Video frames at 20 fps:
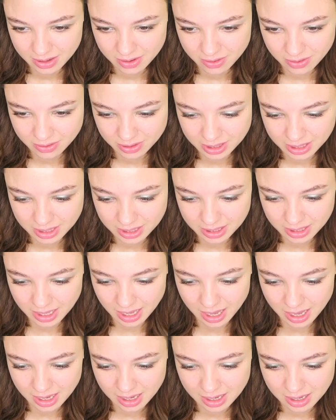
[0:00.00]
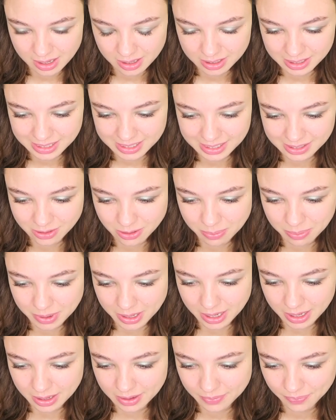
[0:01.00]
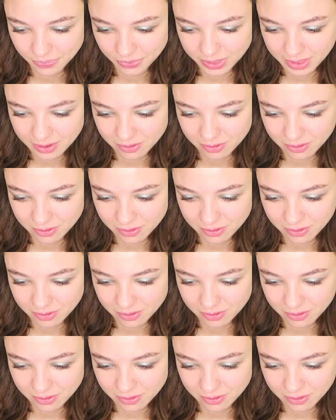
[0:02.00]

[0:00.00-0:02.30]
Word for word: tap here like this.